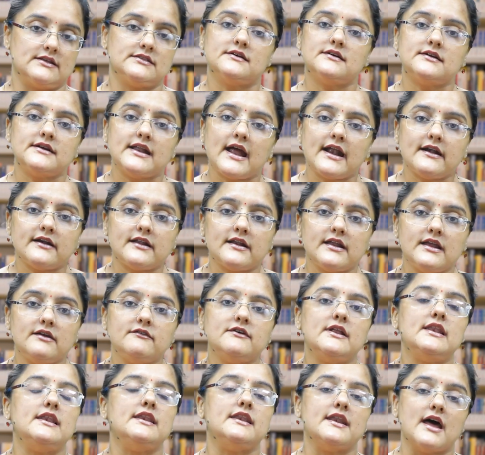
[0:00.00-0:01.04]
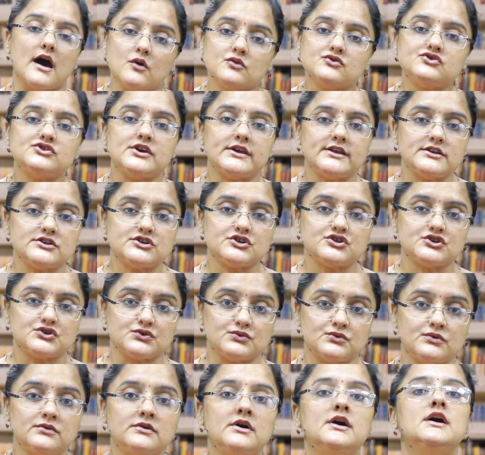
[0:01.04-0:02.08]
The third entry will now change
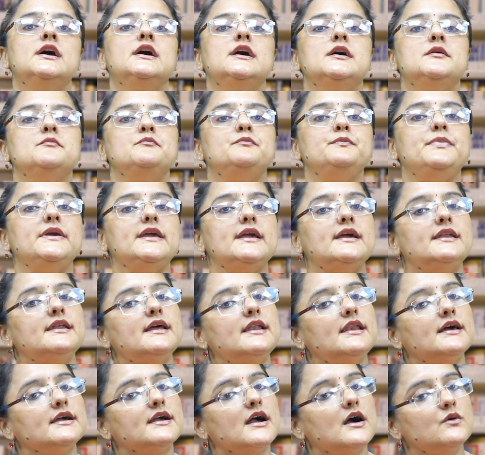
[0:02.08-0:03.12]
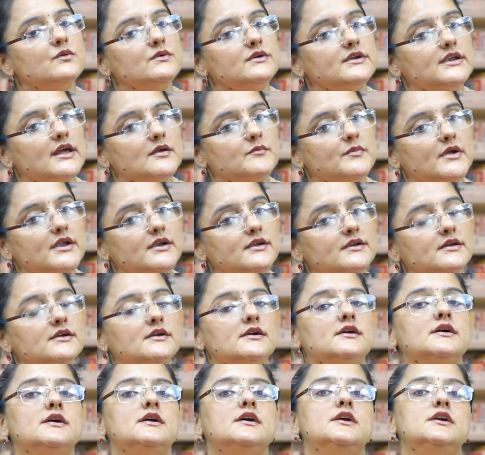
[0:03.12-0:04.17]
to PNL account debit,
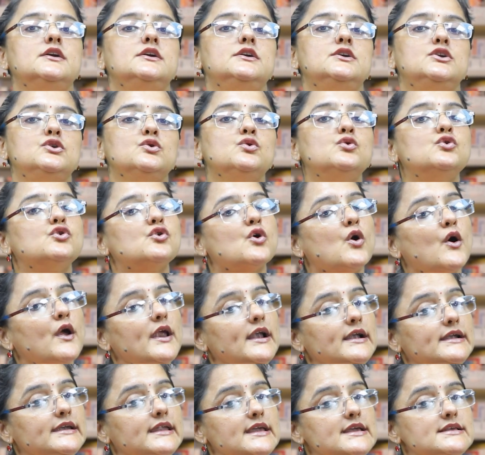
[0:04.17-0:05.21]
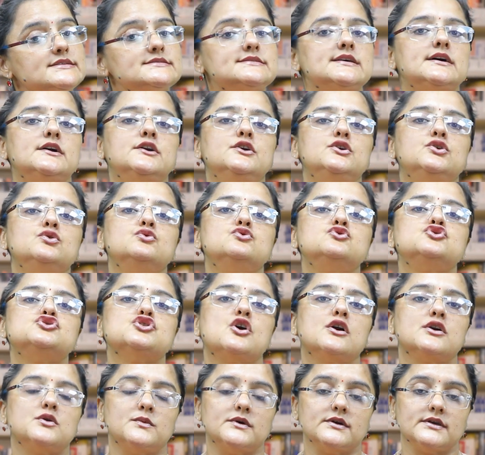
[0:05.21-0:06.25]
to royalties, to
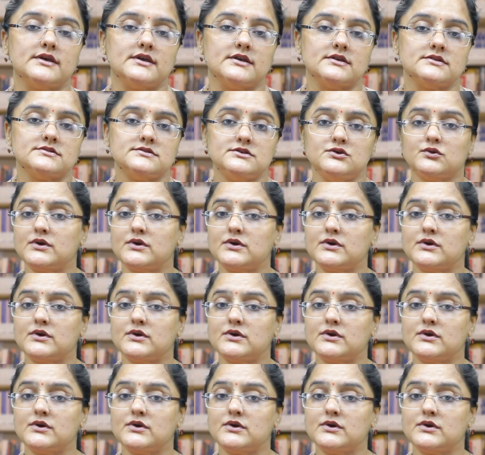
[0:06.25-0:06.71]
short workings.